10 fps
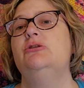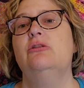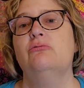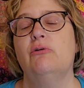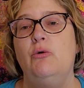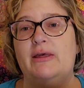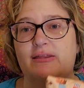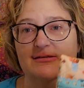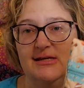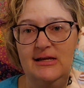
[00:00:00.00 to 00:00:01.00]
throwing
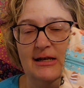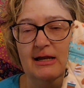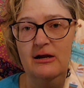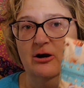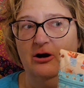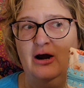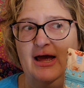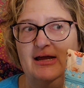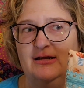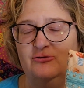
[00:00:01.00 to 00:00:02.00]
this in here
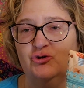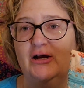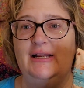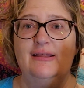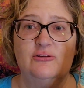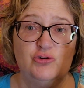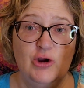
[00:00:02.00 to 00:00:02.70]
and trying to get the